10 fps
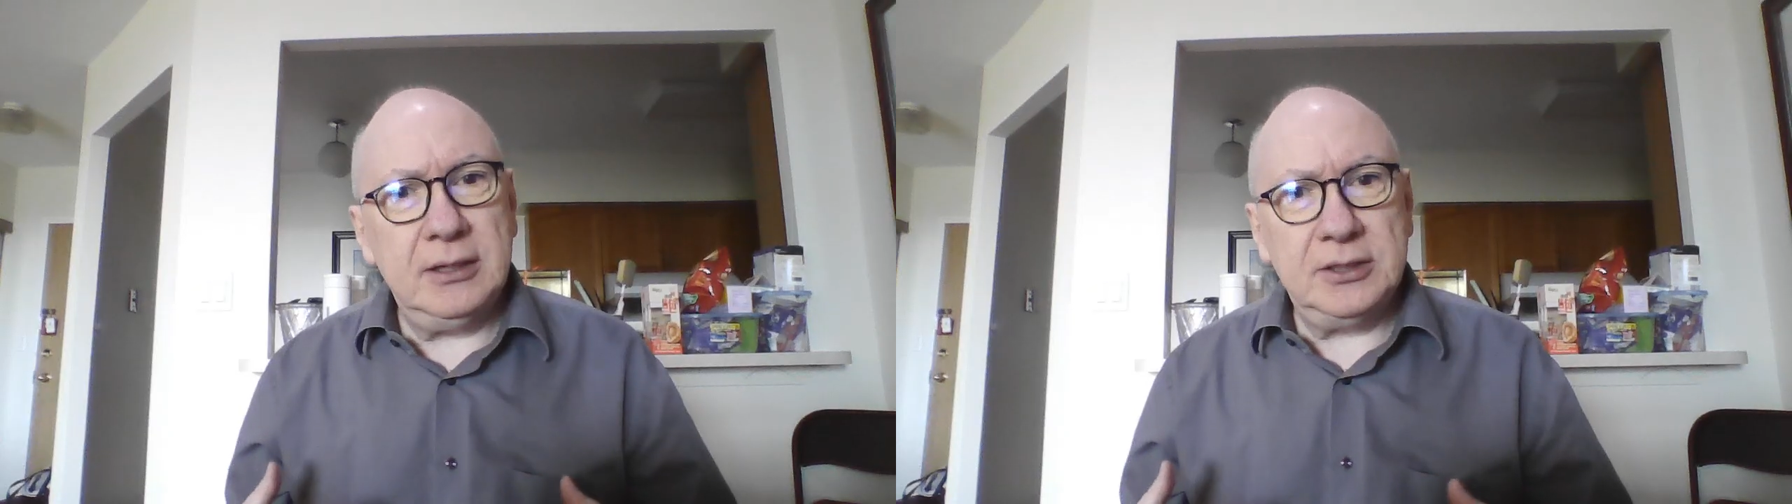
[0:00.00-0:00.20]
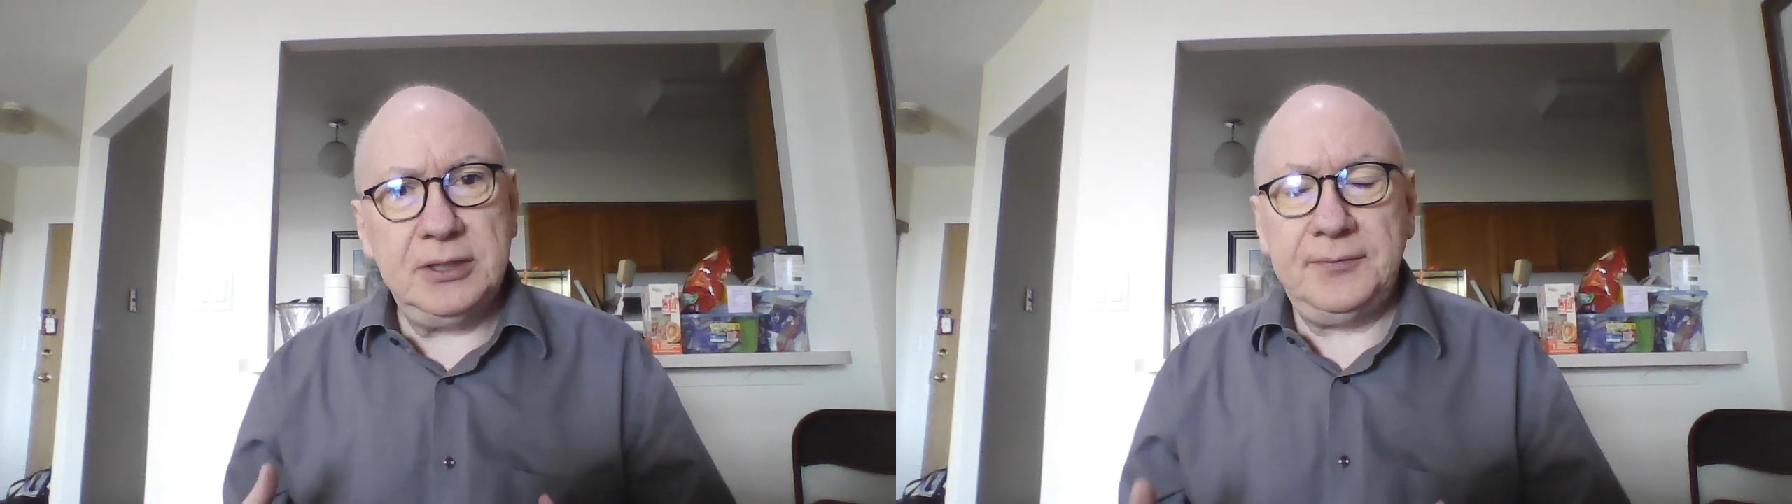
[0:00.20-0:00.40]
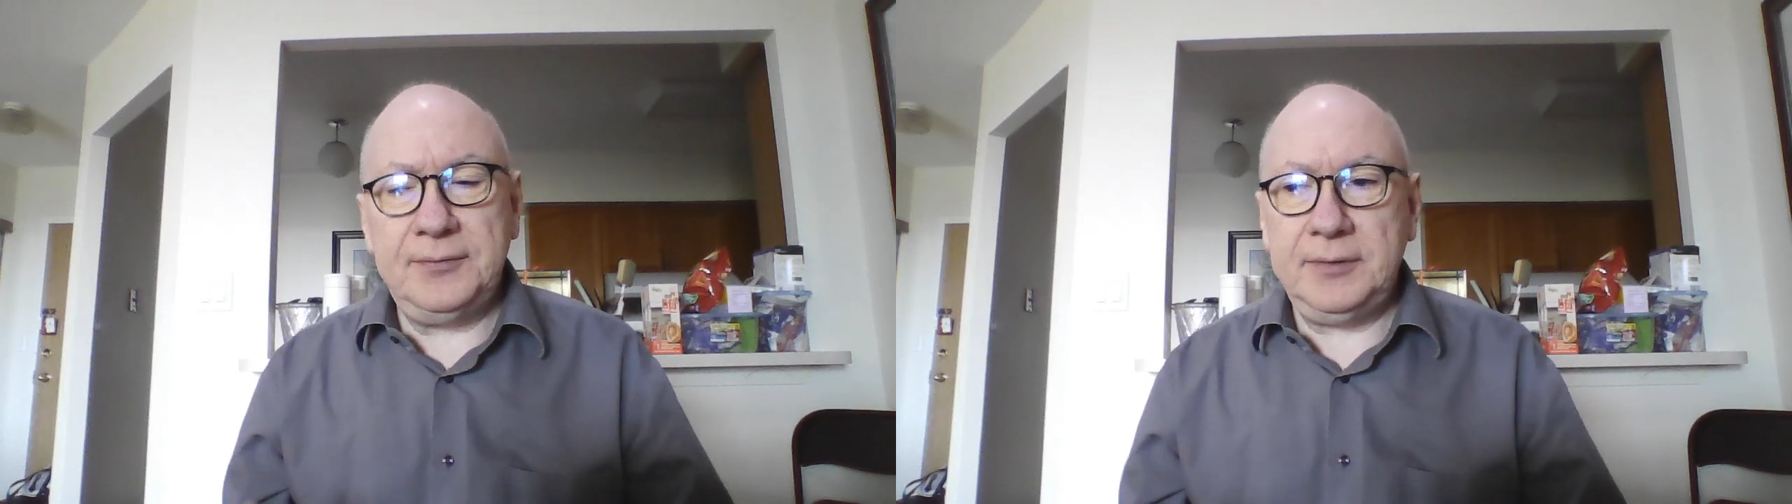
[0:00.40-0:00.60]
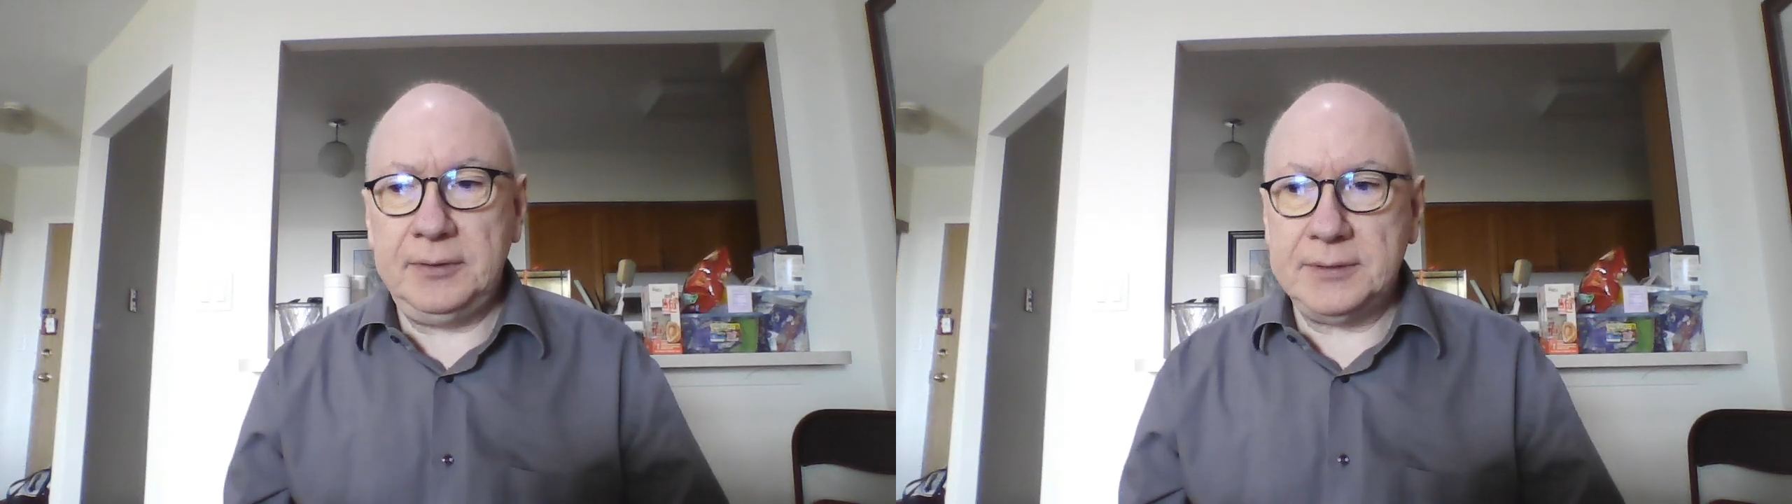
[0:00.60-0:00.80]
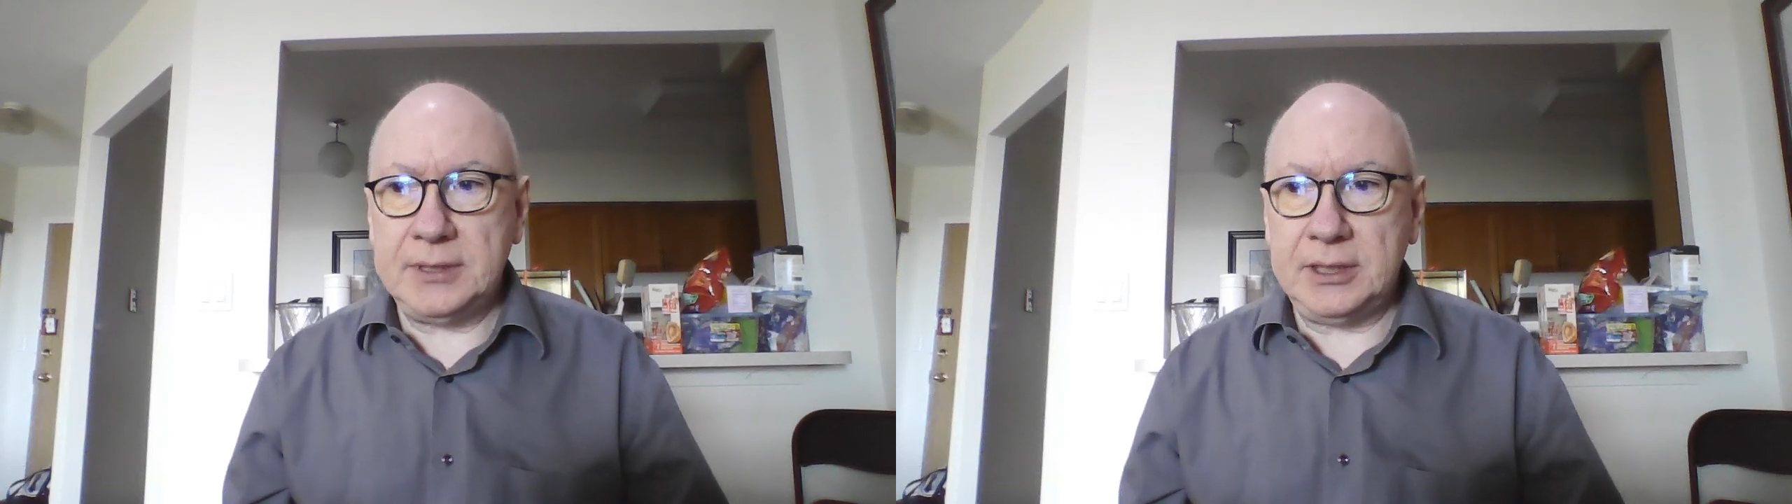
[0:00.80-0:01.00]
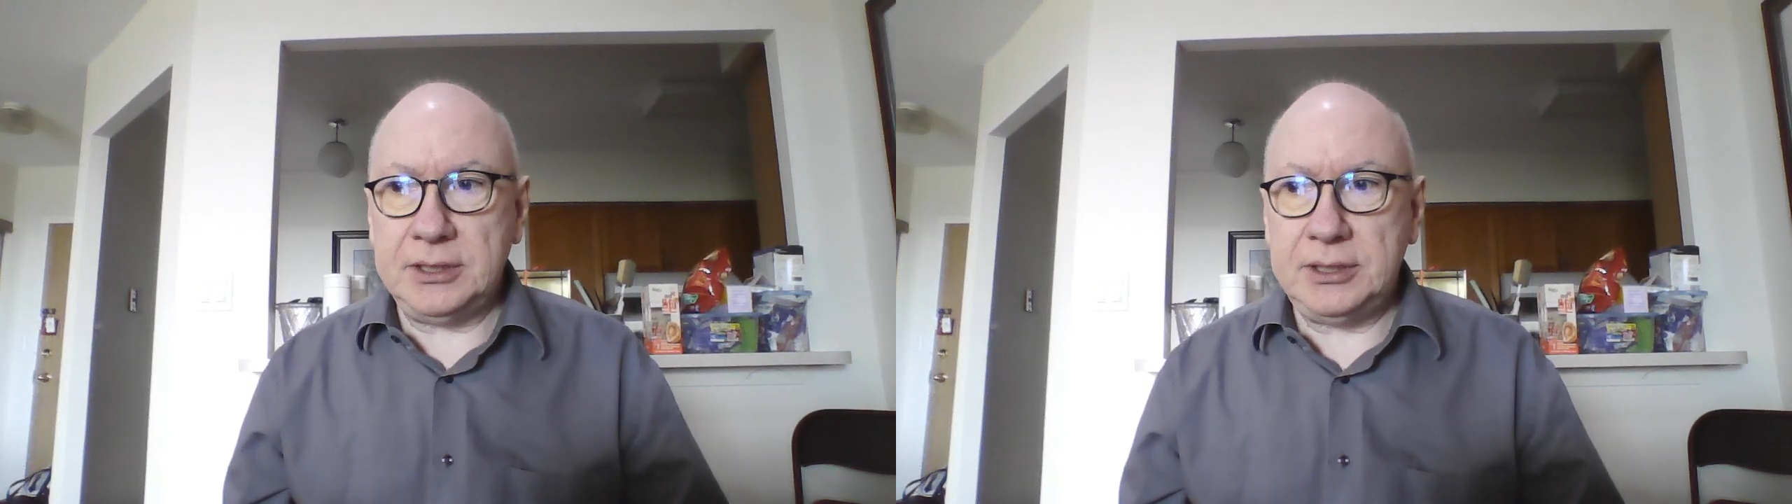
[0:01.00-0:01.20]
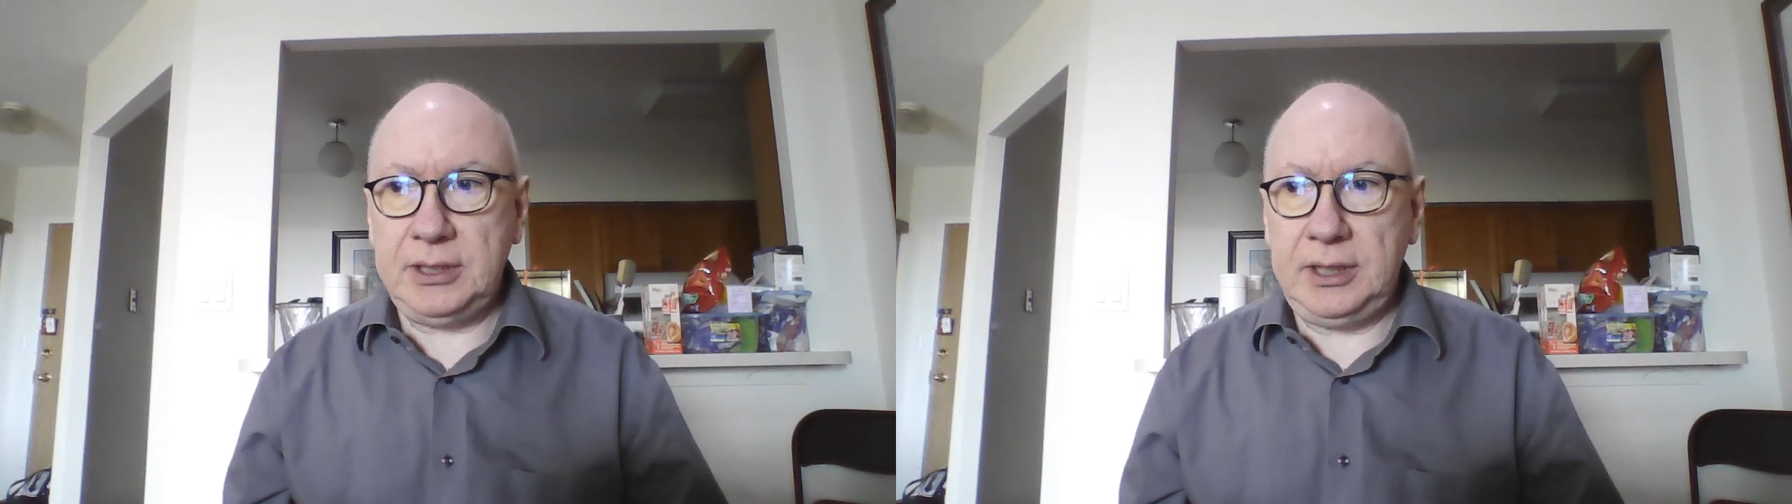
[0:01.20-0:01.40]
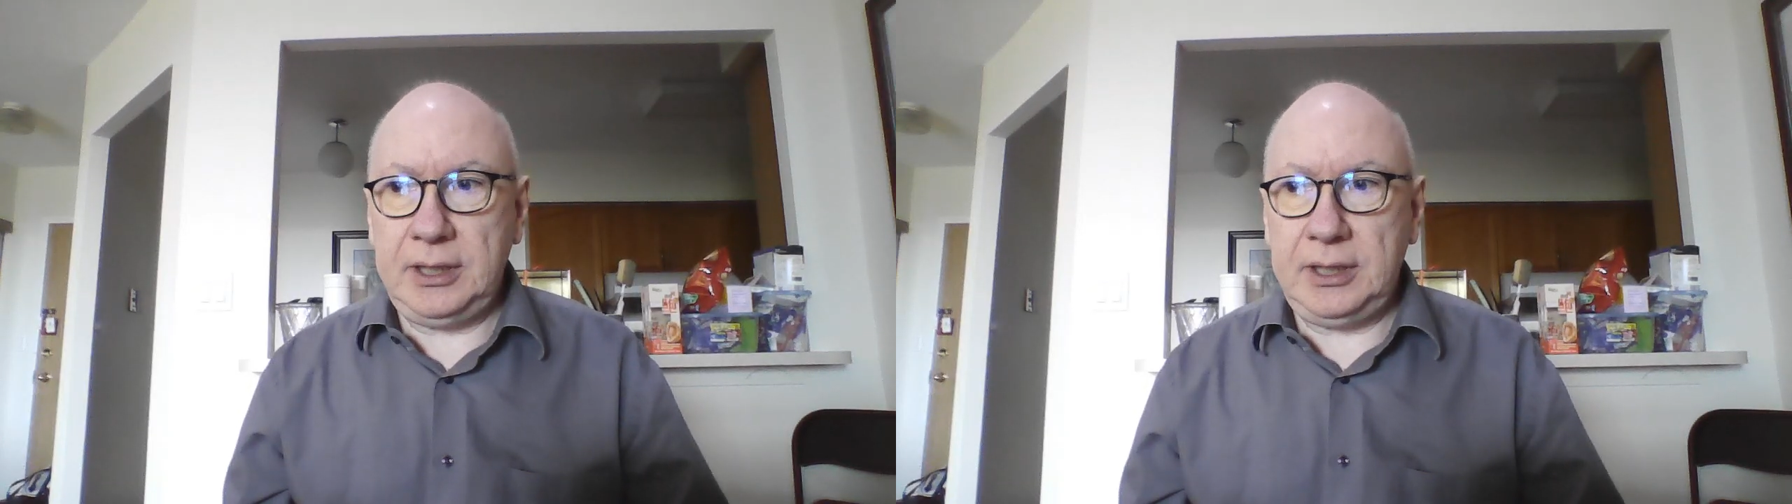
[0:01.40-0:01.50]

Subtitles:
She feels that she